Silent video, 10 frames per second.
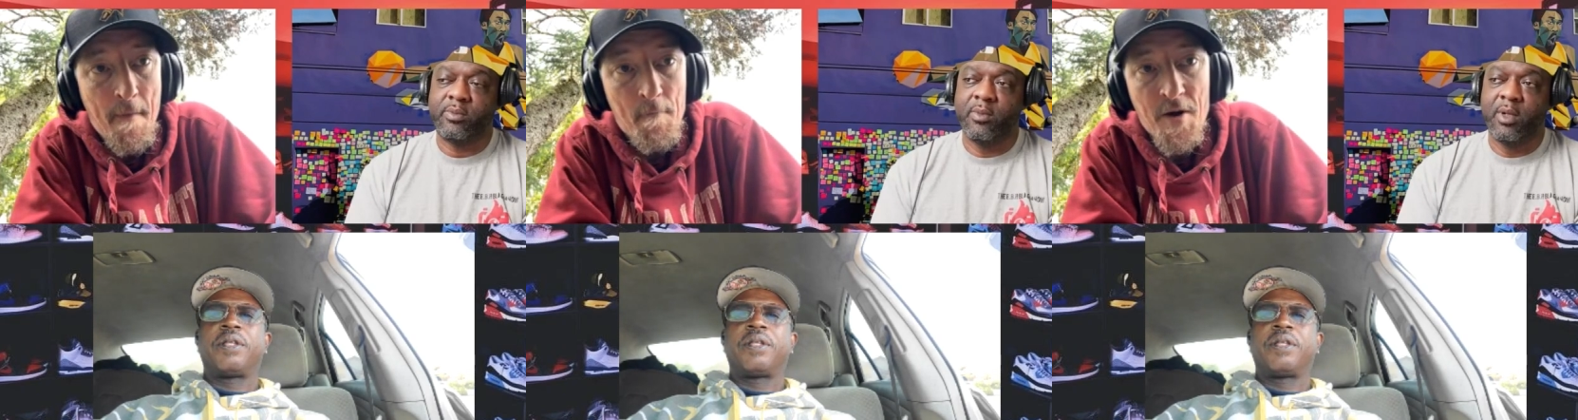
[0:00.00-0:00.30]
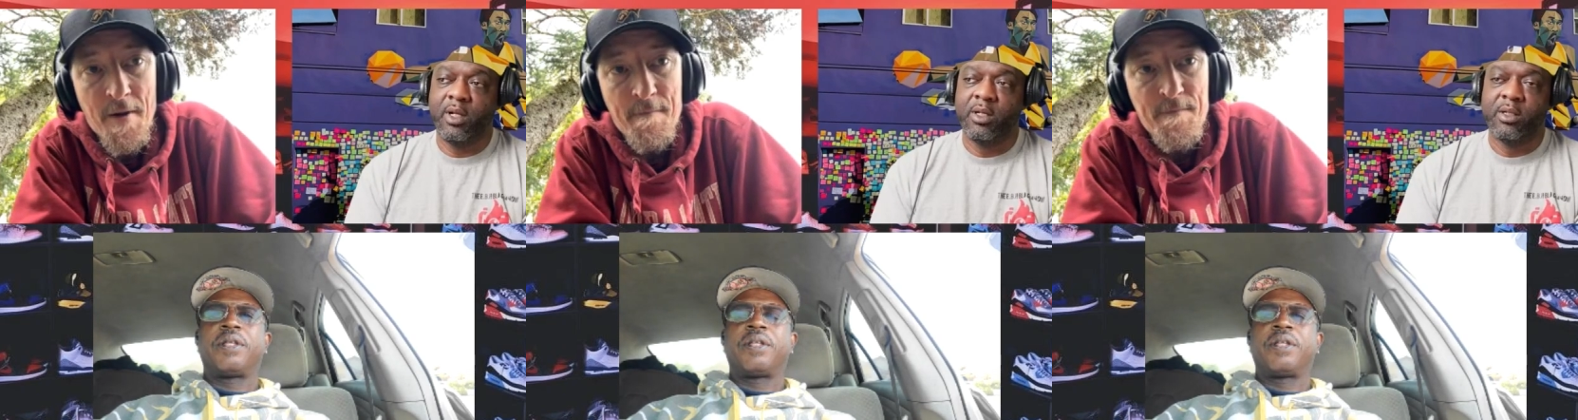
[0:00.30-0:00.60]

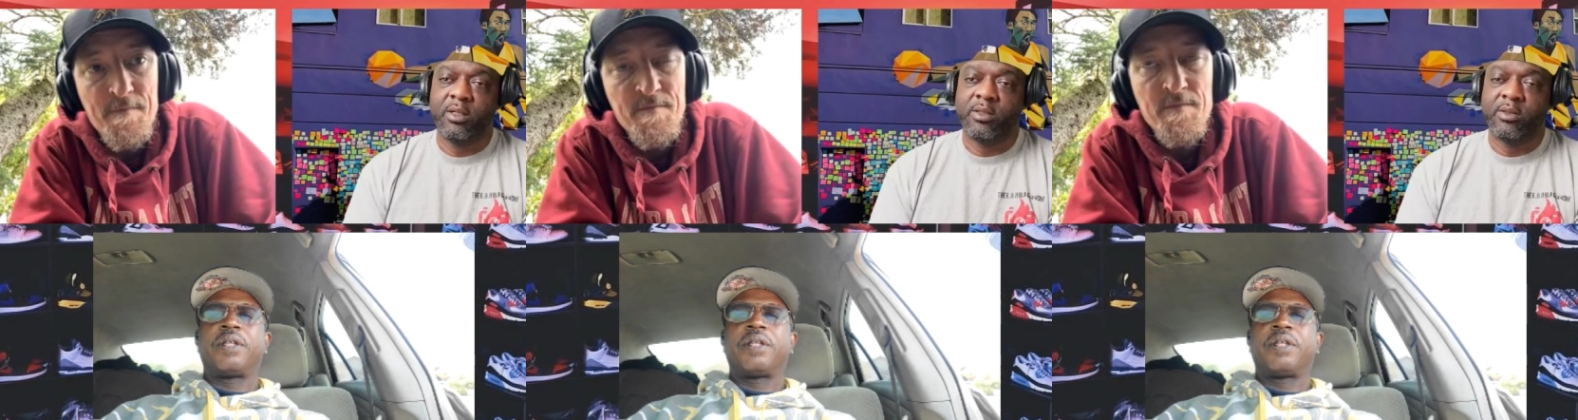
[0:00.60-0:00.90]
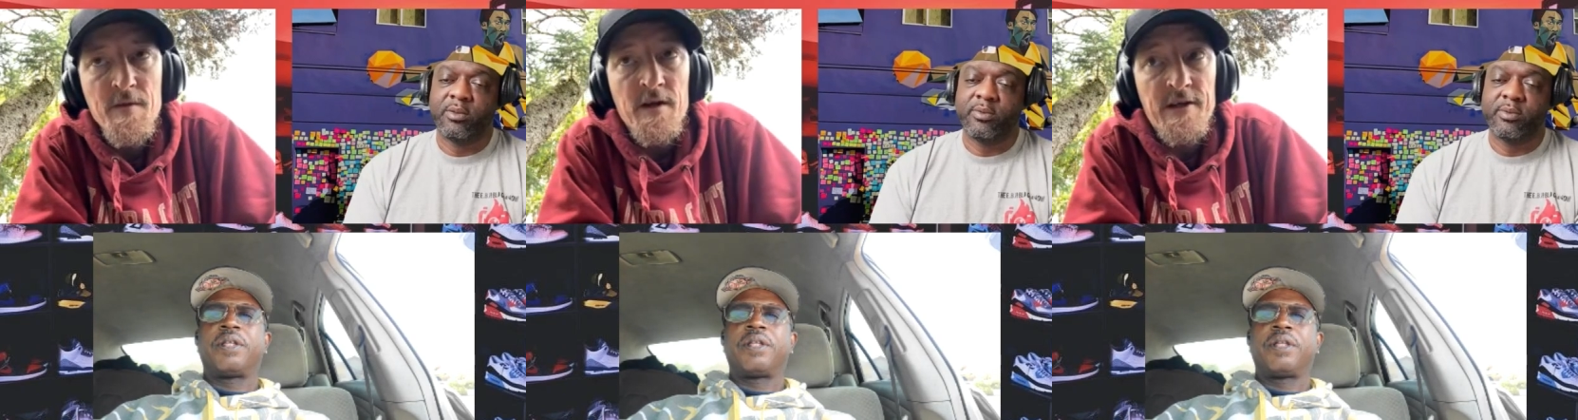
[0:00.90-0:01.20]
Speaker 1: But
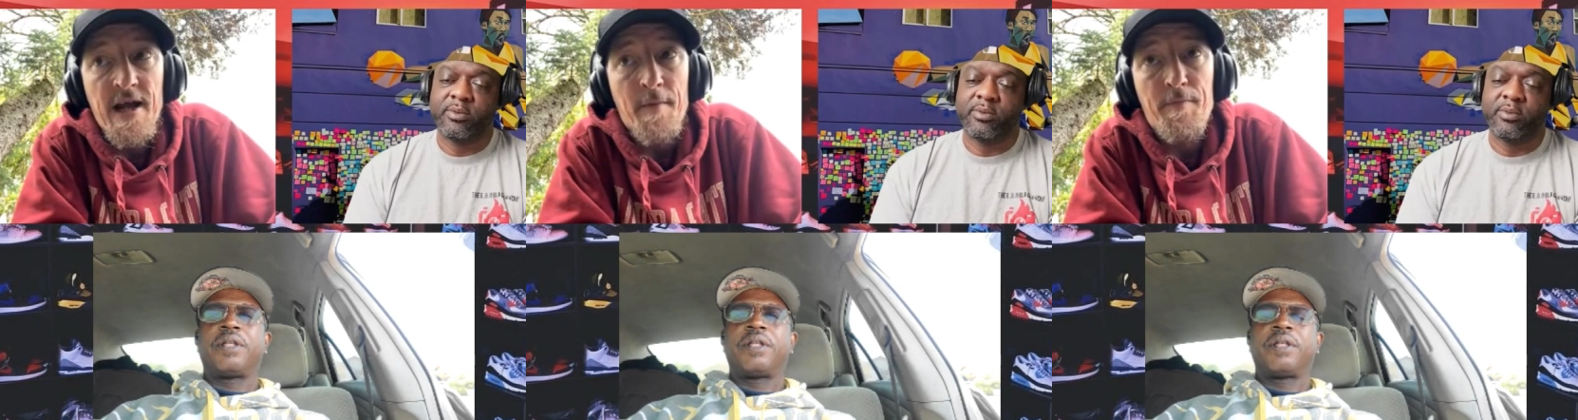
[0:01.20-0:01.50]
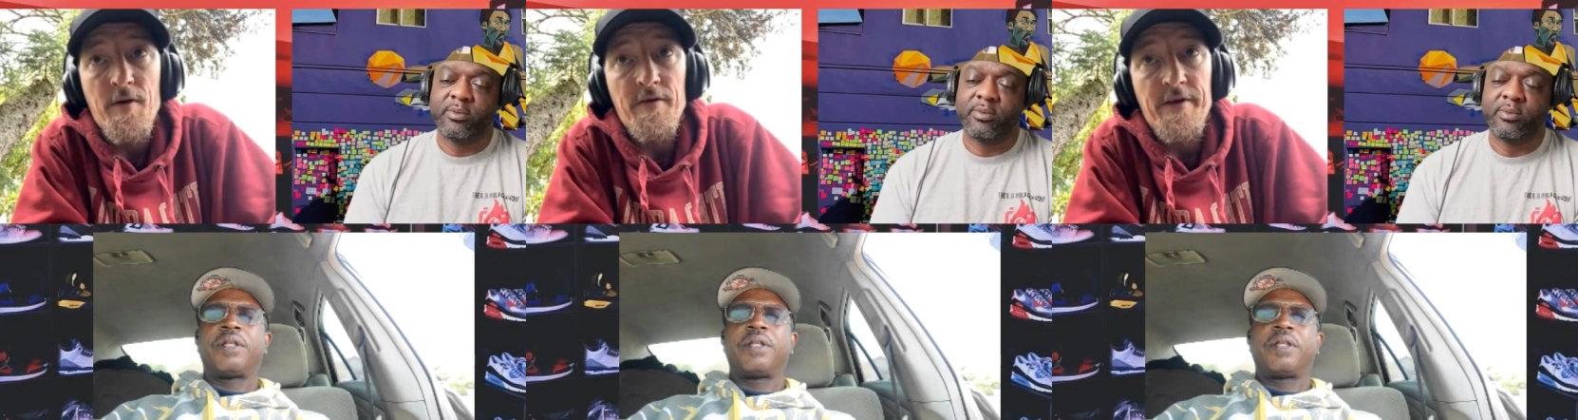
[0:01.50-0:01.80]
yeah,
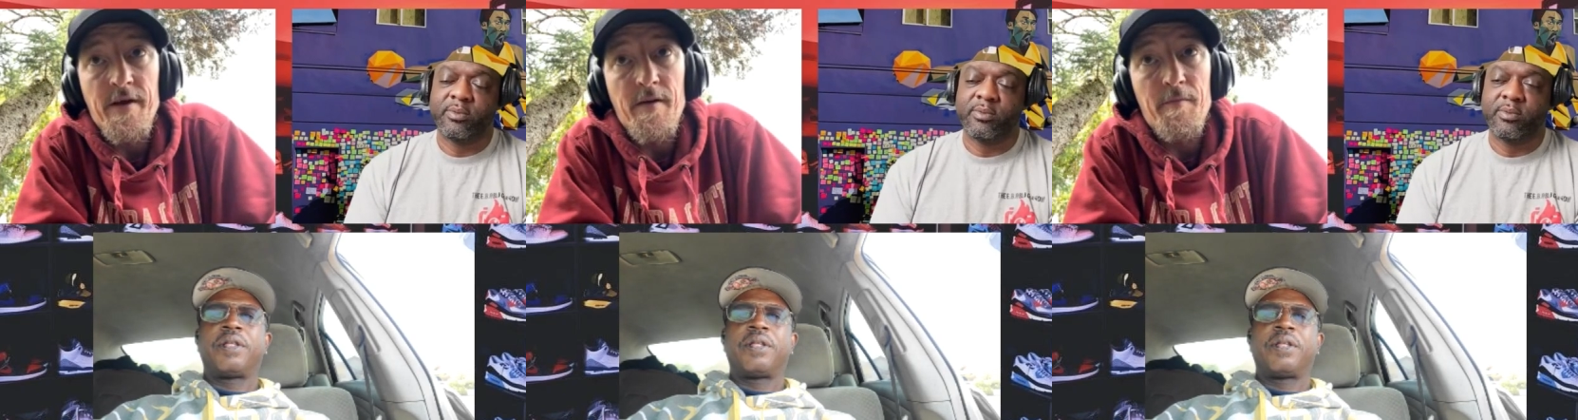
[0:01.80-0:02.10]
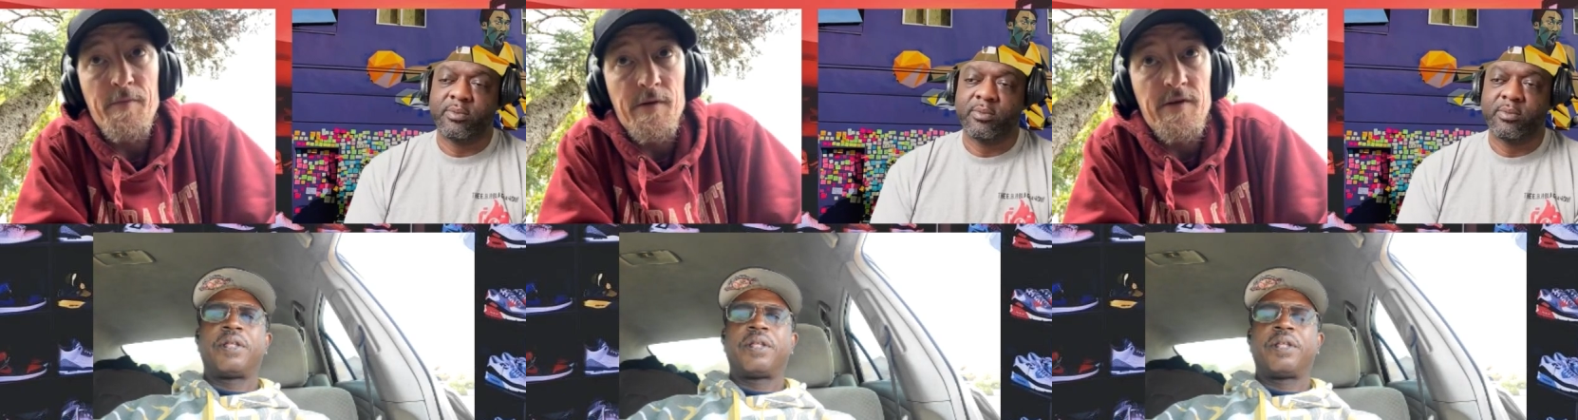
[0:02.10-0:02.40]
the
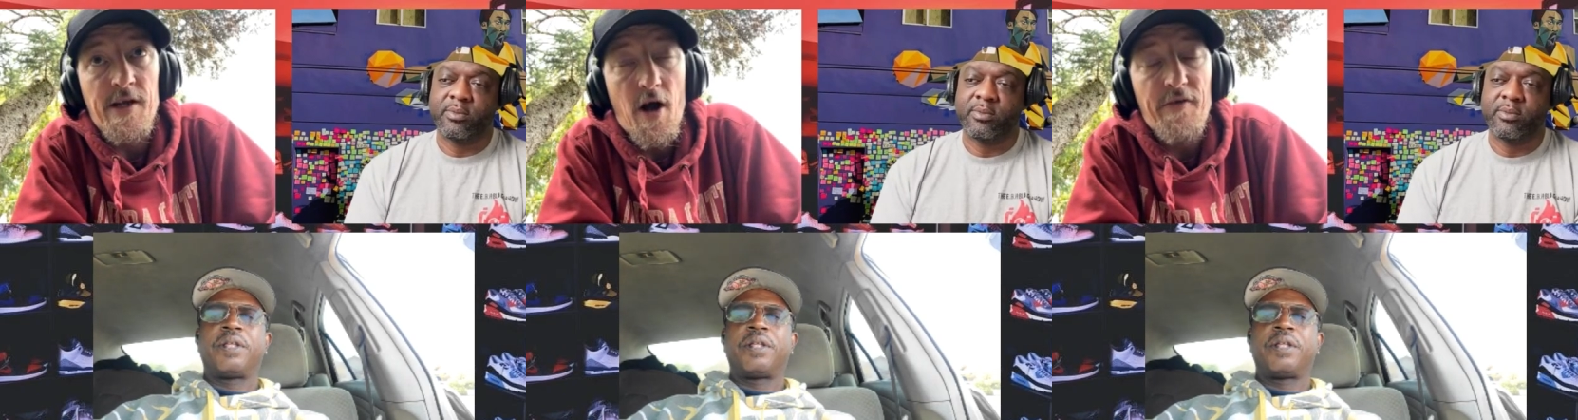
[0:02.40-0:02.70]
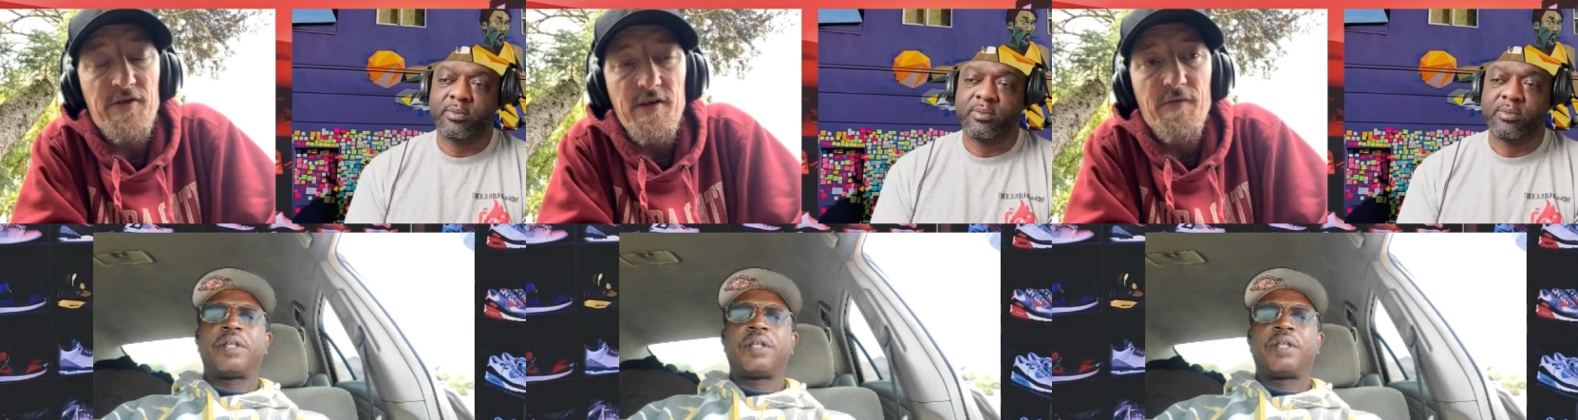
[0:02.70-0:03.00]
the
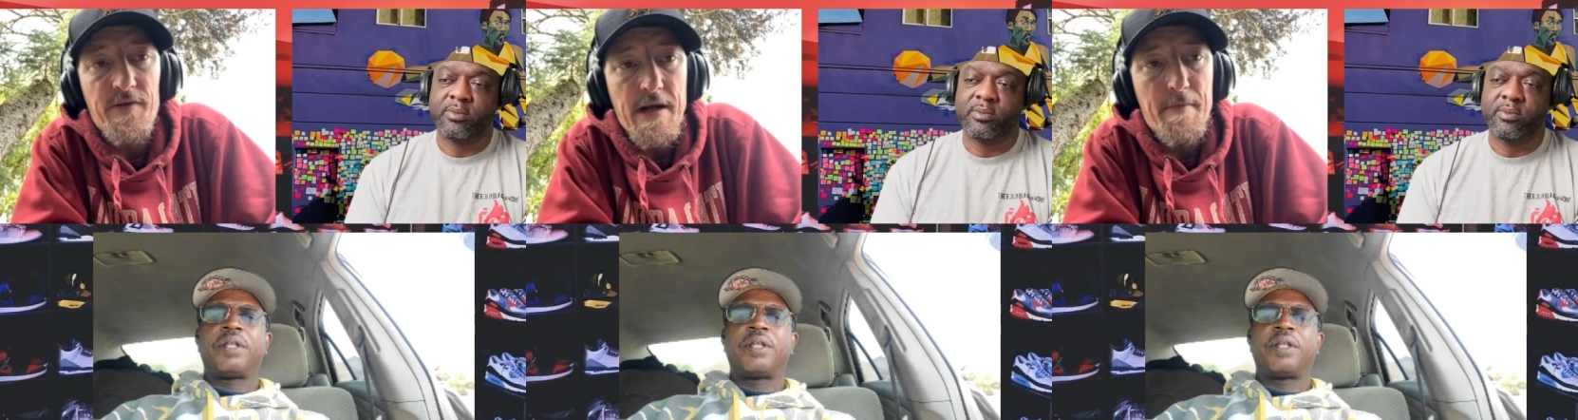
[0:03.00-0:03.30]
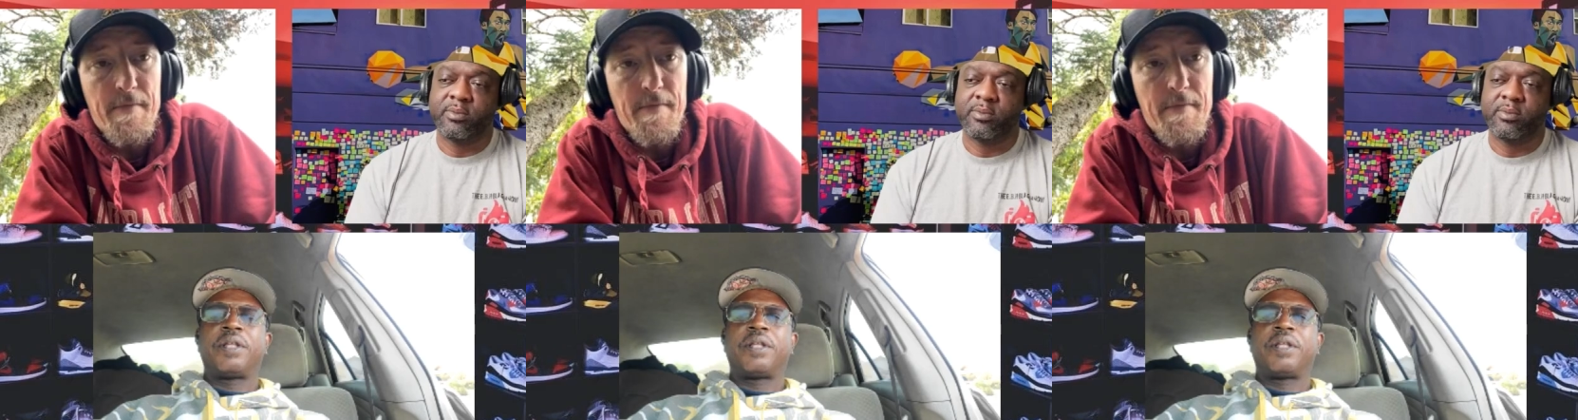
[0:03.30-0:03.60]
off season for the